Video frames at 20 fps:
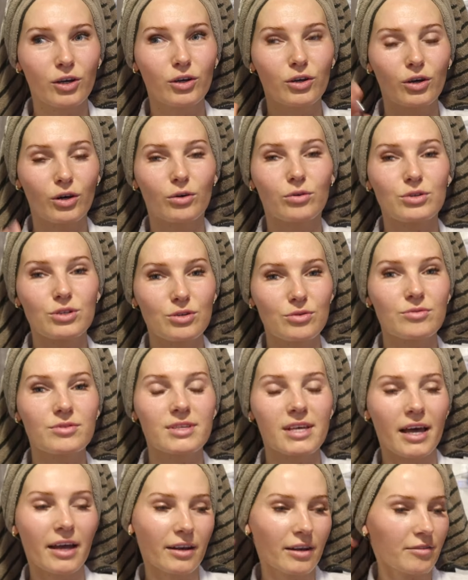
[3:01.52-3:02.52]
go-to
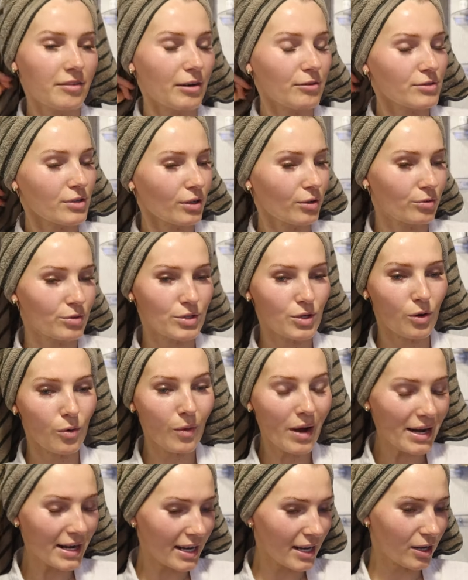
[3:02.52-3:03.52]
scent if I was like, going to a
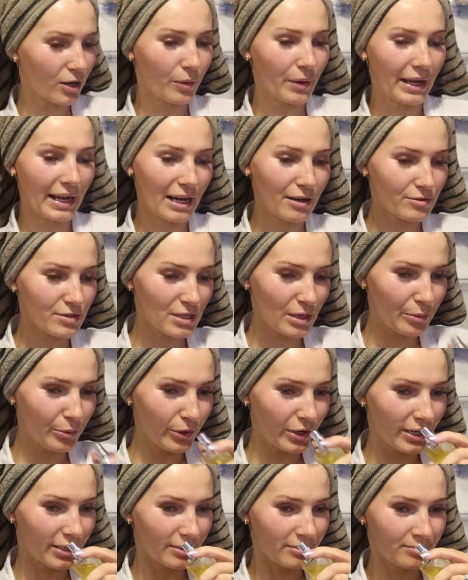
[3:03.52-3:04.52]
wedding, going out
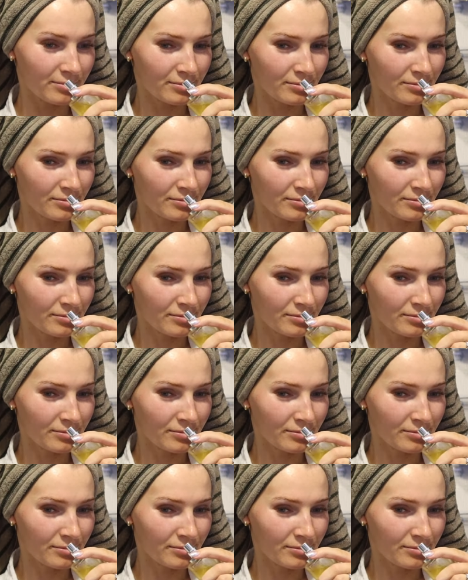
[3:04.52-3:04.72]
somewhere.